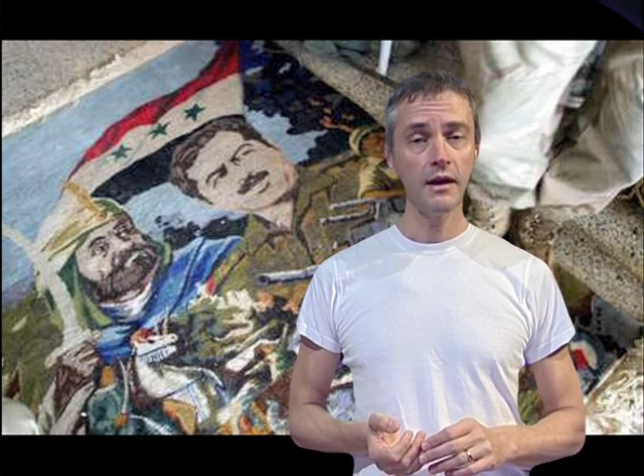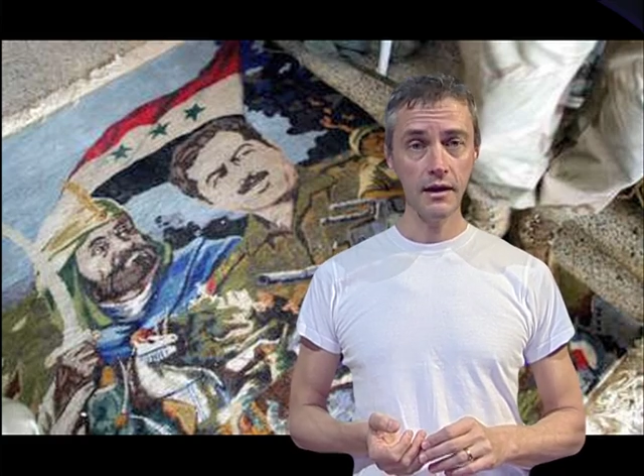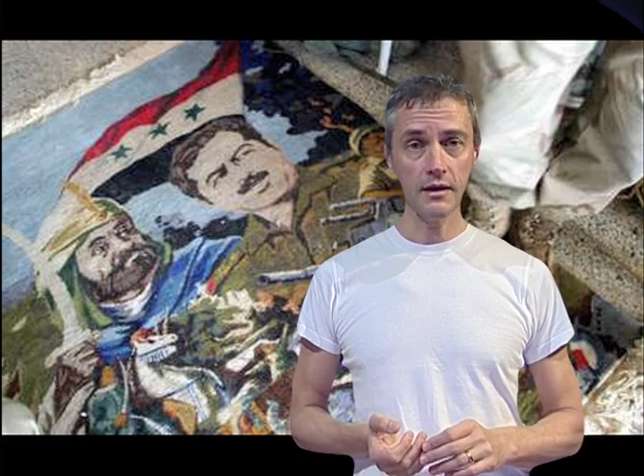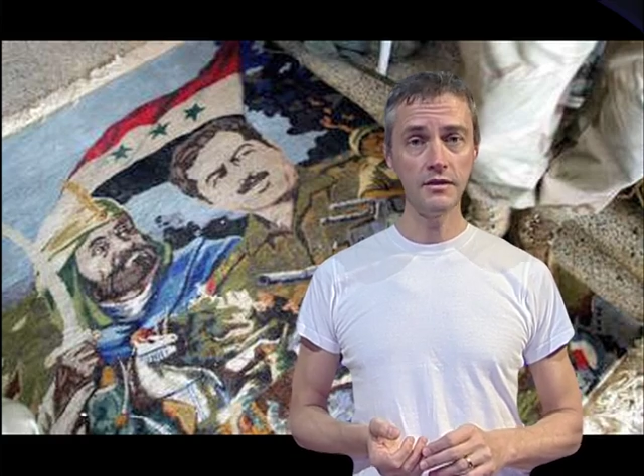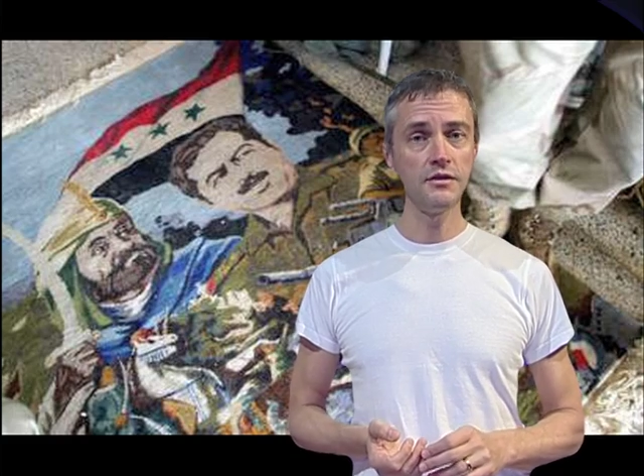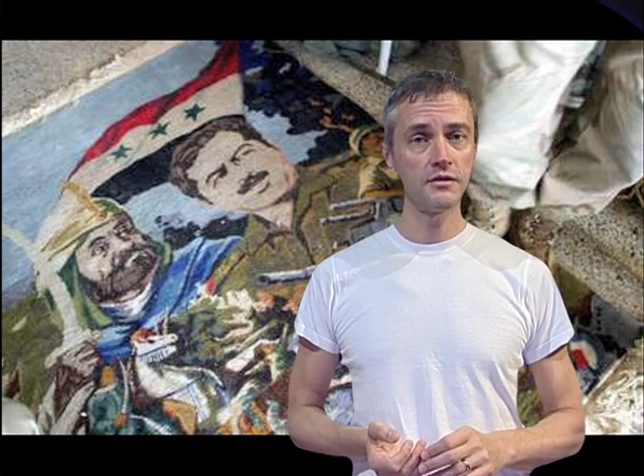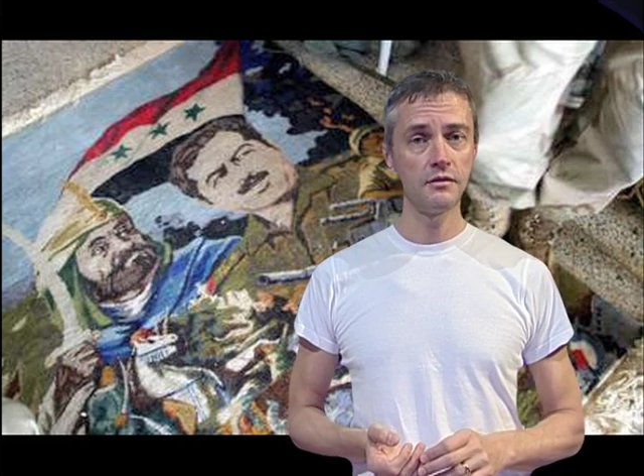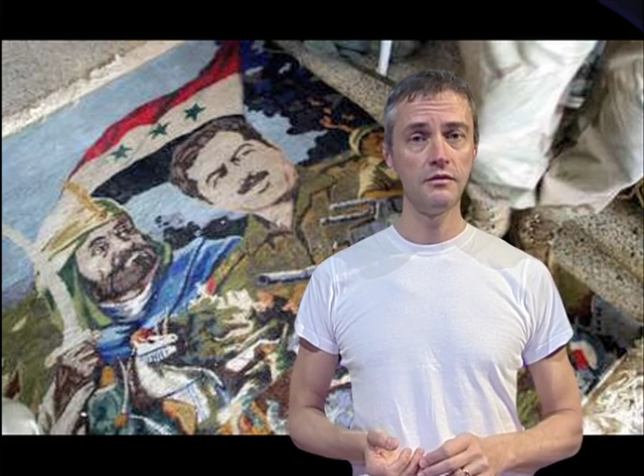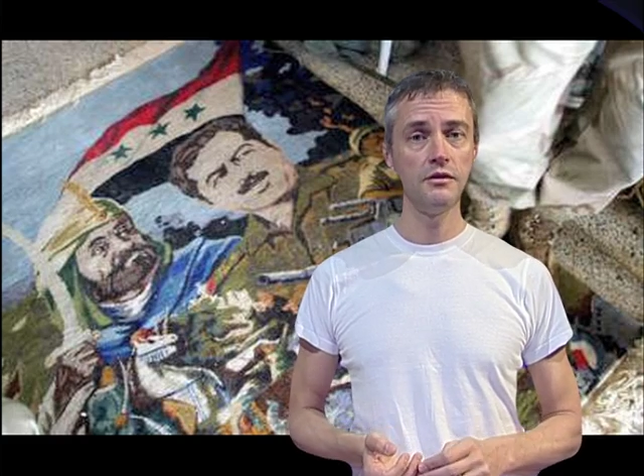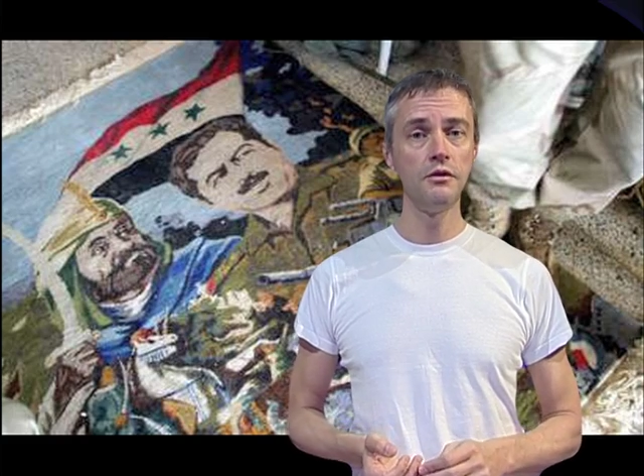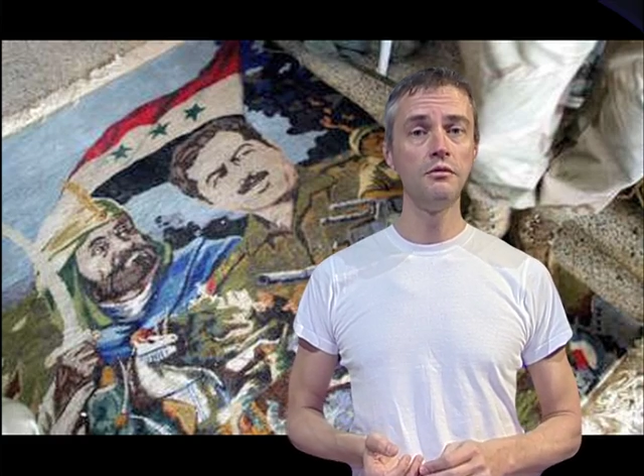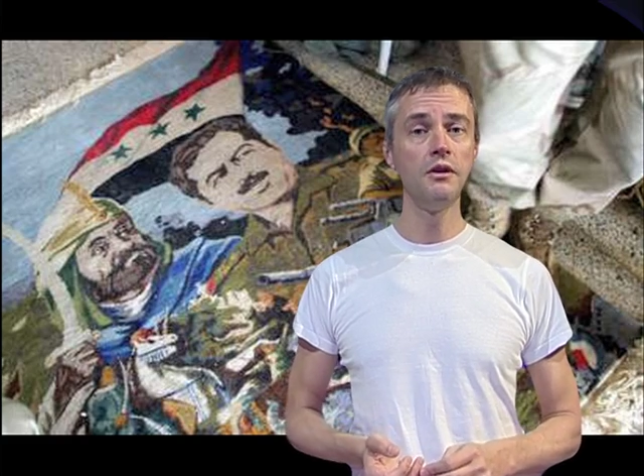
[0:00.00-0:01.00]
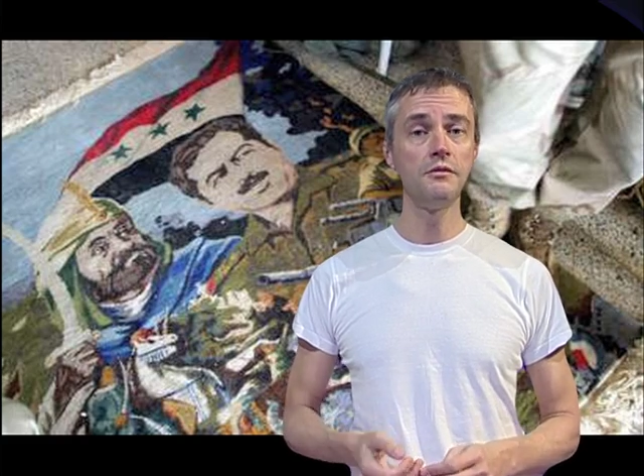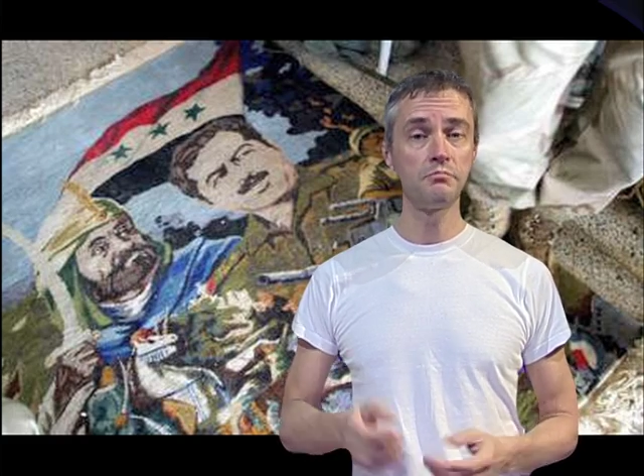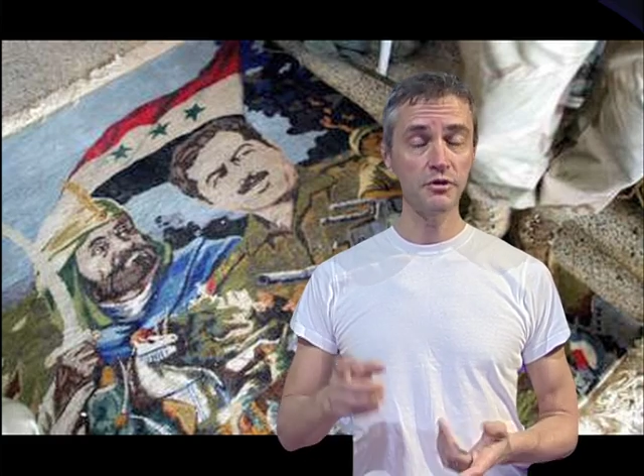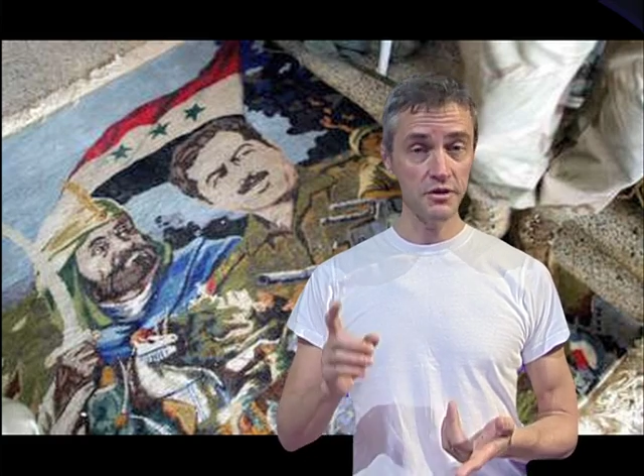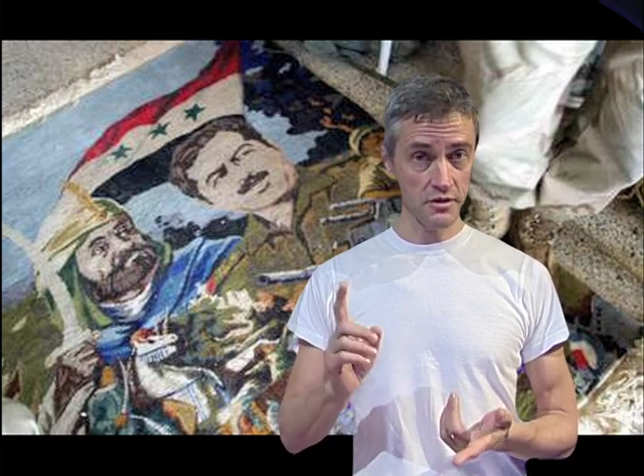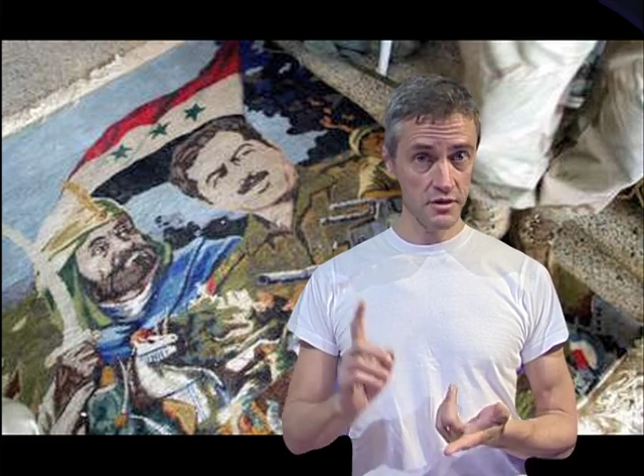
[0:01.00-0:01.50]
And you learn
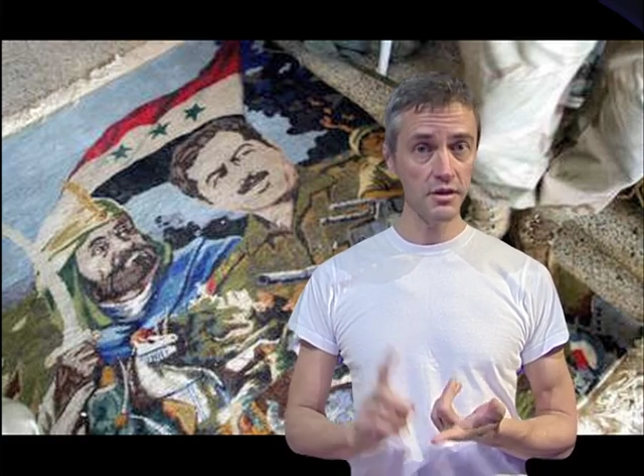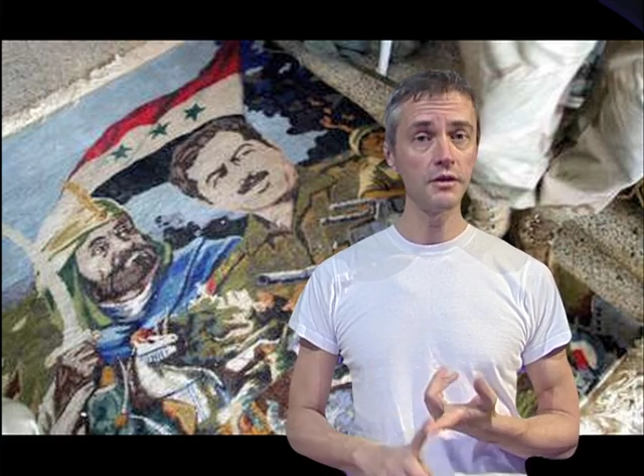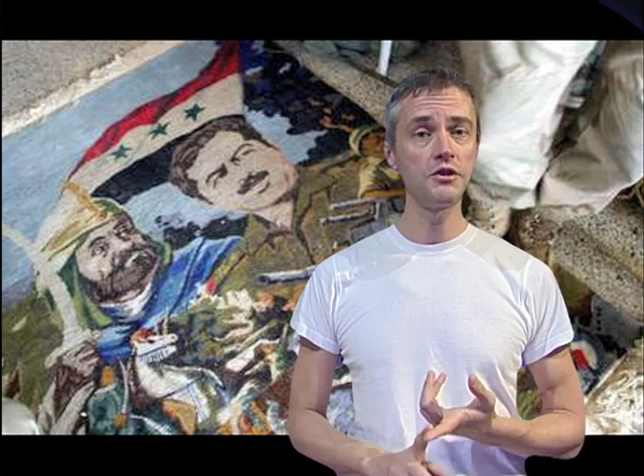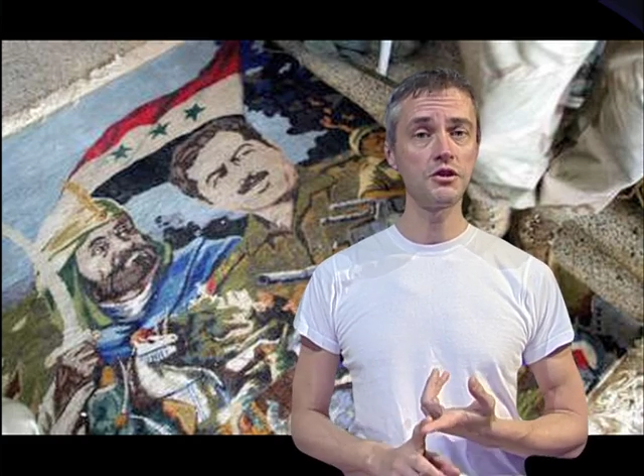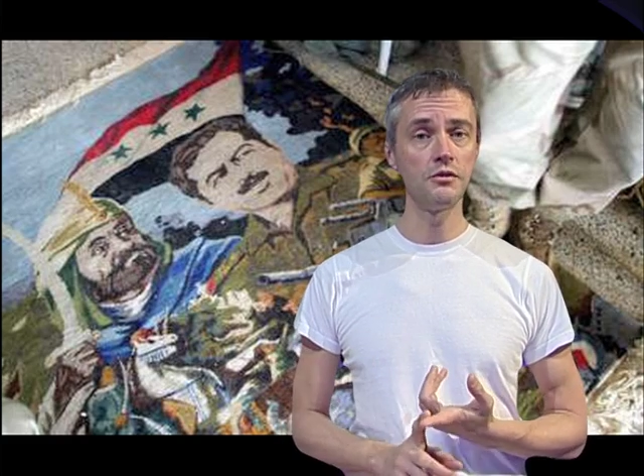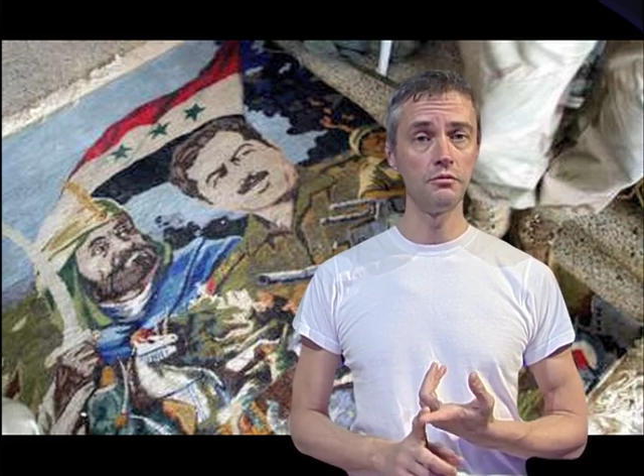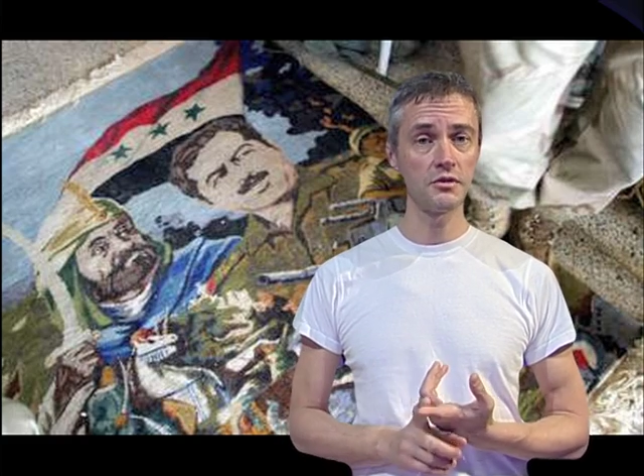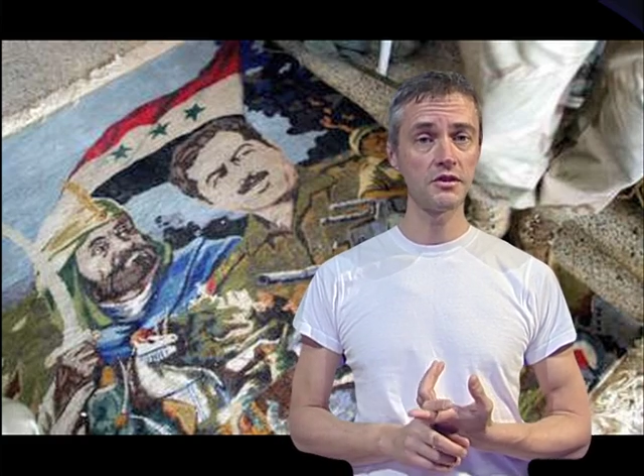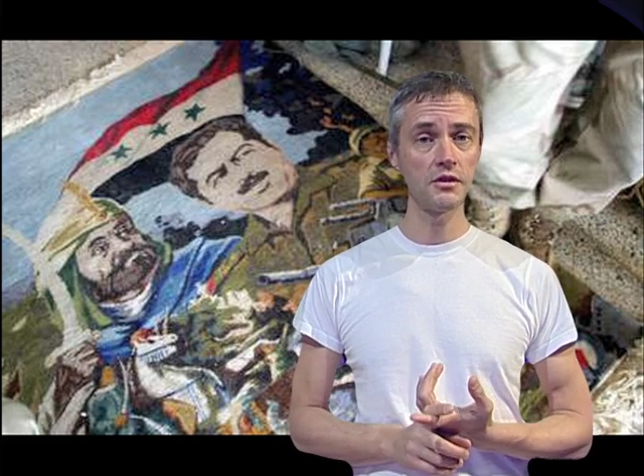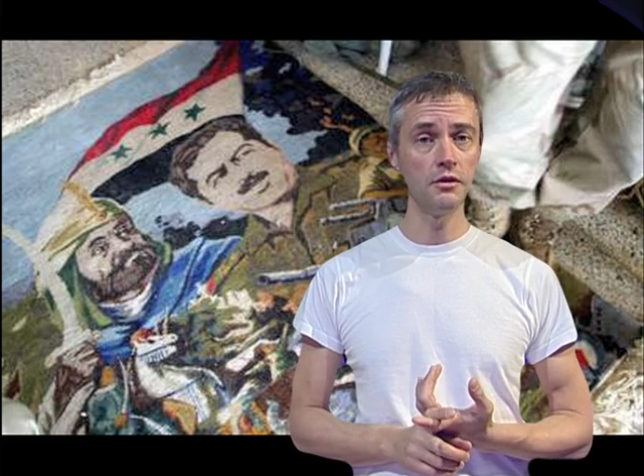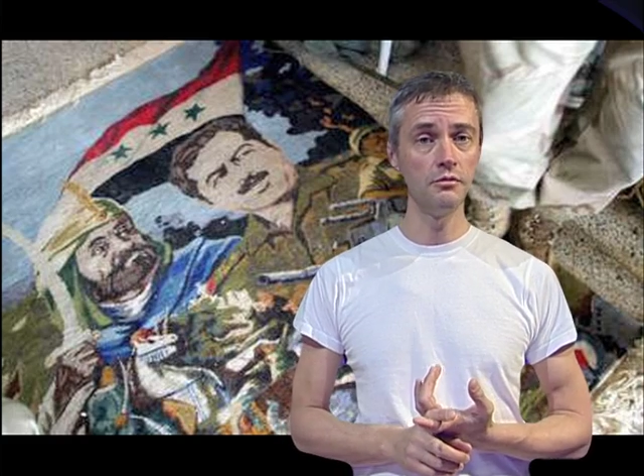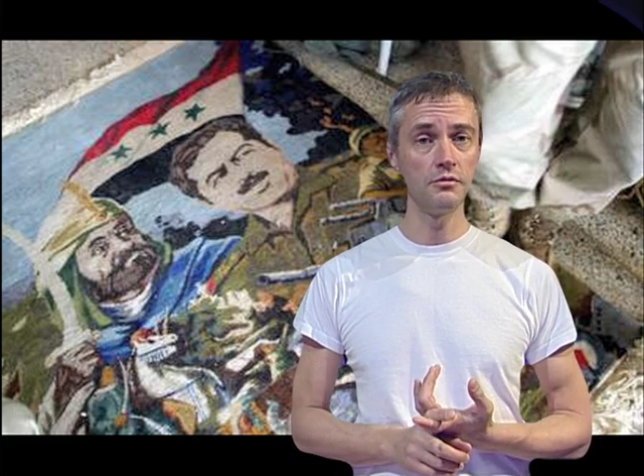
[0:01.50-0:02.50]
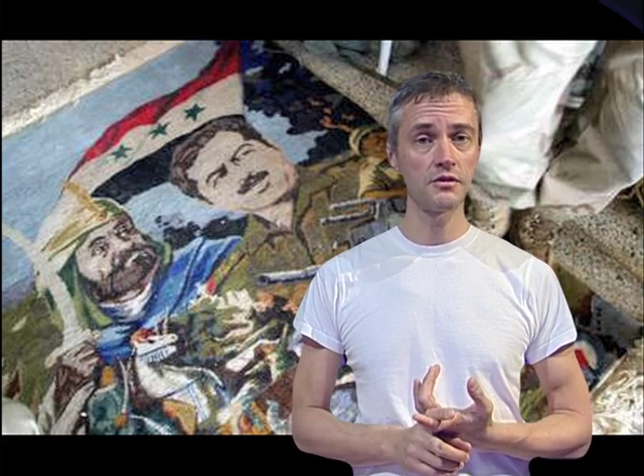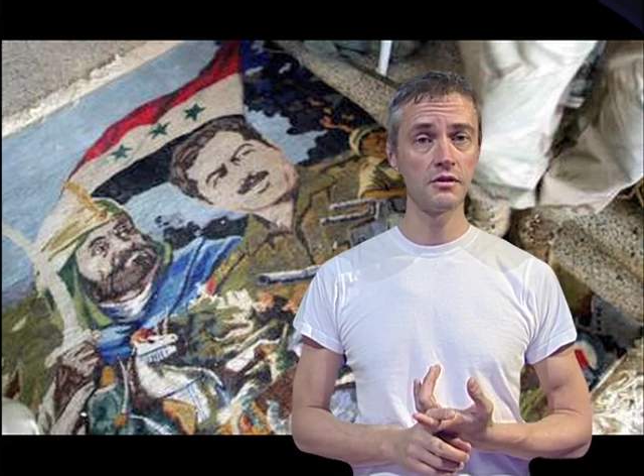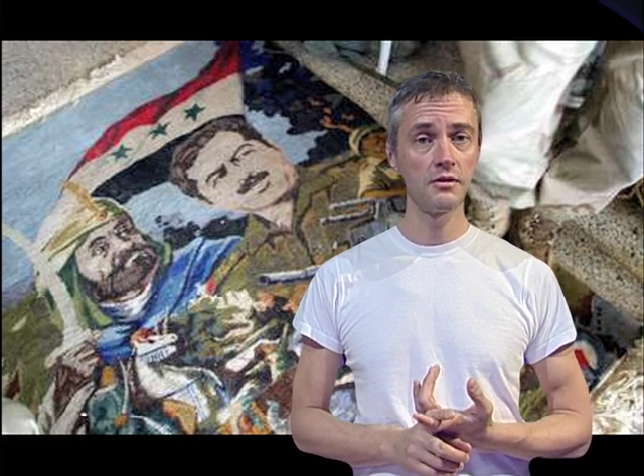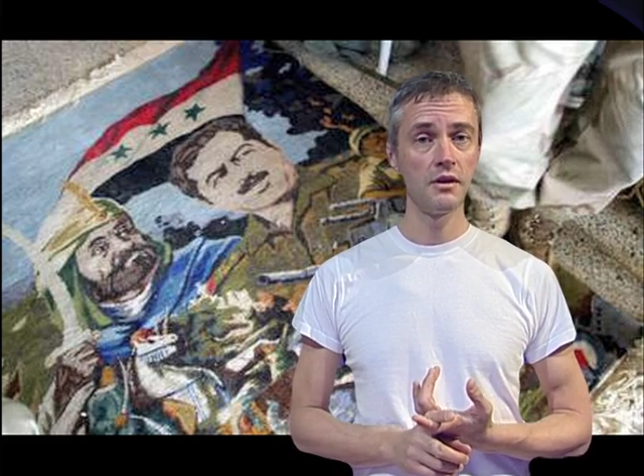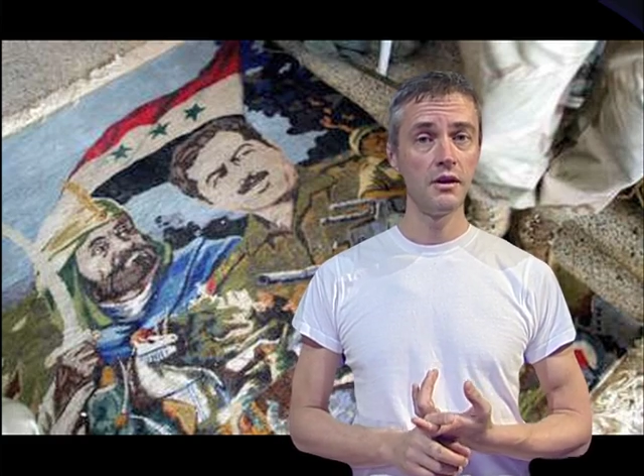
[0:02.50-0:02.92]
presentational skills.